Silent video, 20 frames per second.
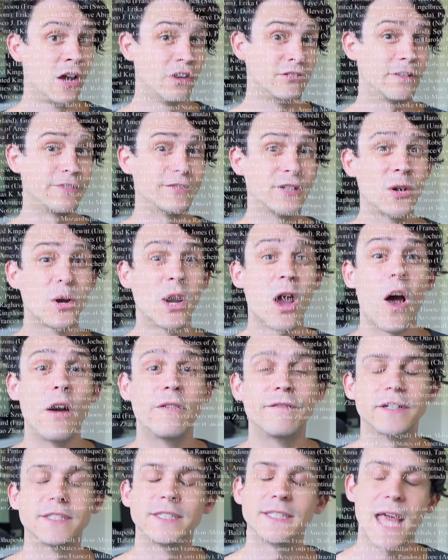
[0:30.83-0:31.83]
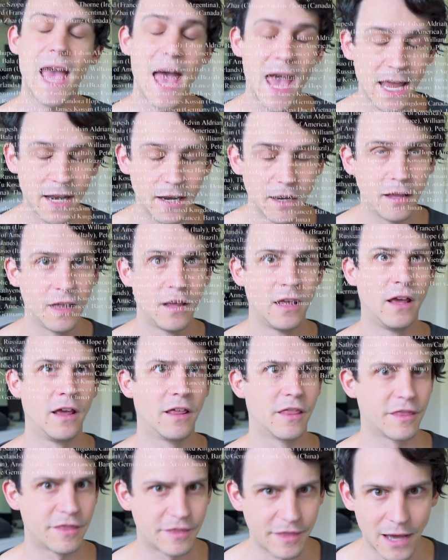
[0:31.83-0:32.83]
reviewing over
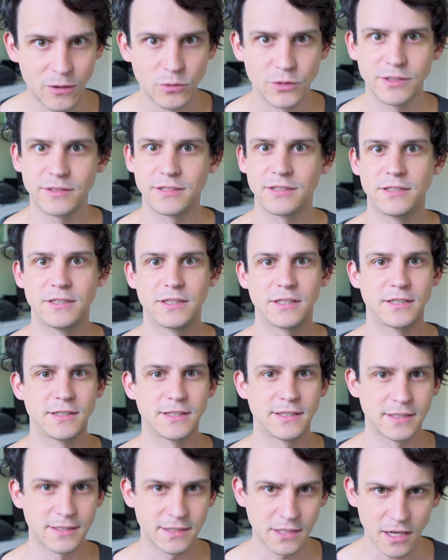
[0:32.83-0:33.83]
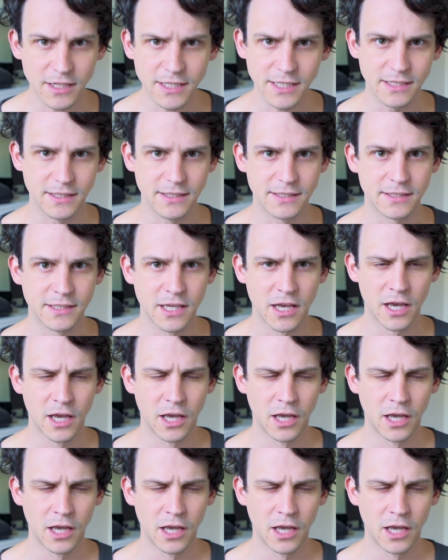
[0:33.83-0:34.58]
10,000 studies.